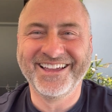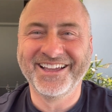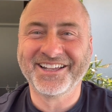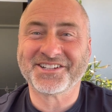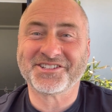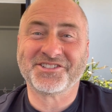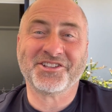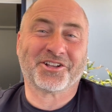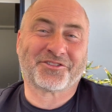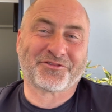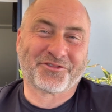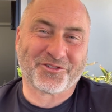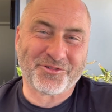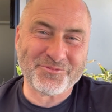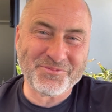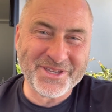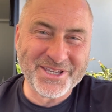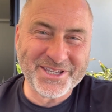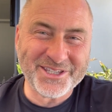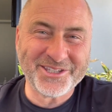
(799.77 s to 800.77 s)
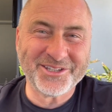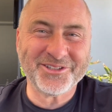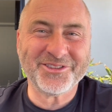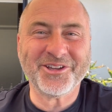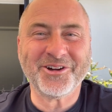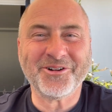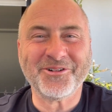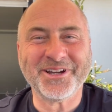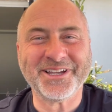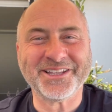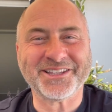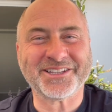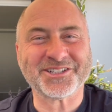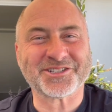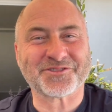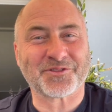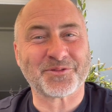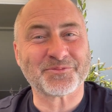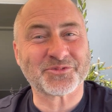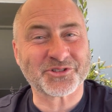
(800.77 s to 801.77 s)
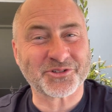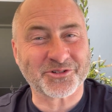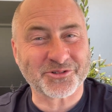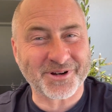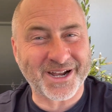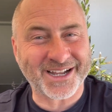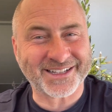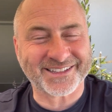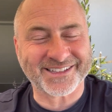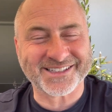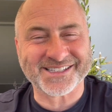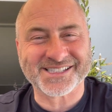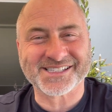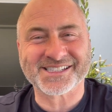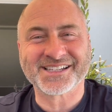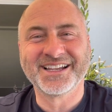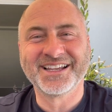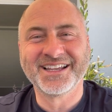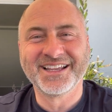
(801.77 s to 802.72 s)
It's not from me, you know it, it's from Socrates.